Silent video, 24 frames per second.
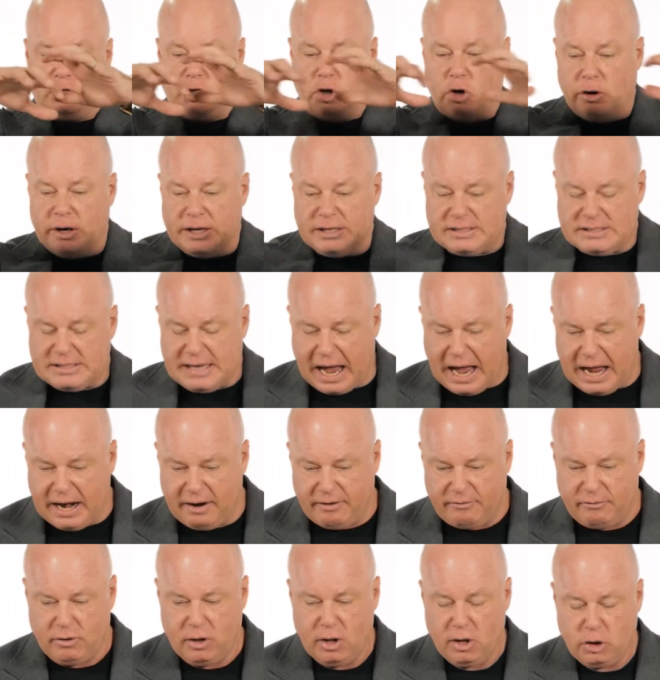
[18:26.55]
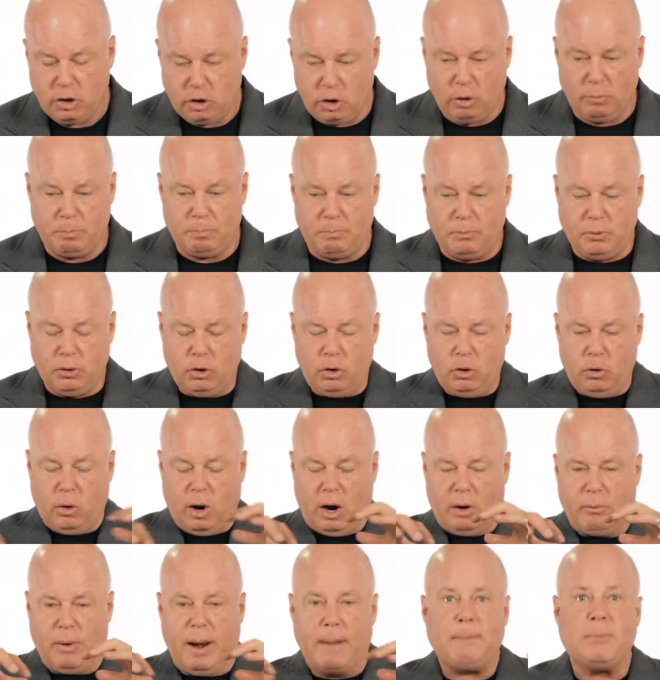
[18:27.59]
You're inside of, you
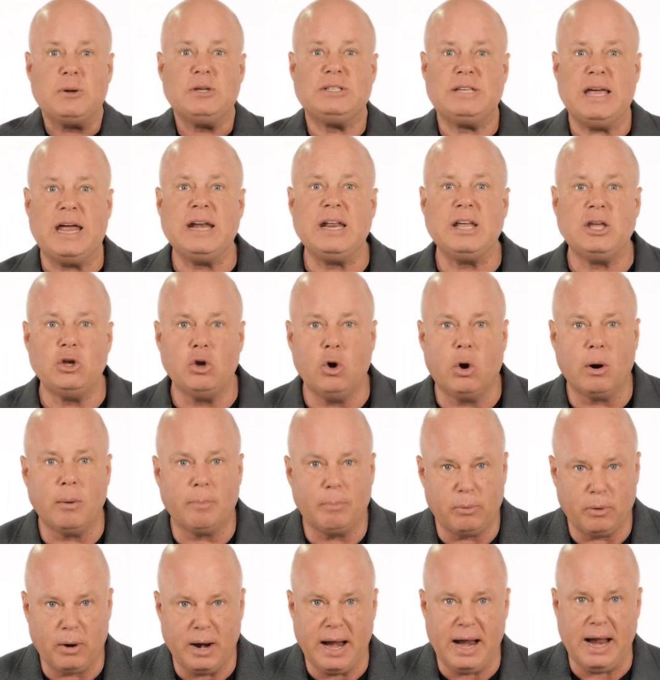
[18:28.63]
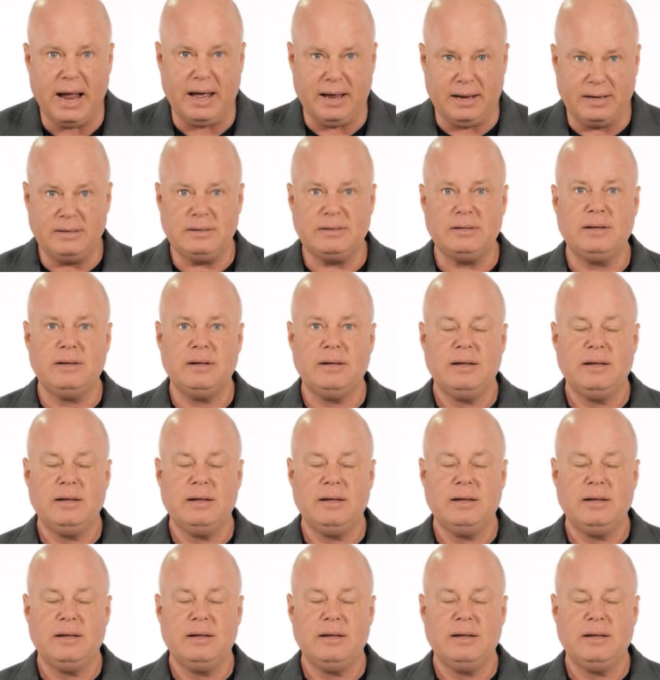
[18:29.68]
are representing your brand.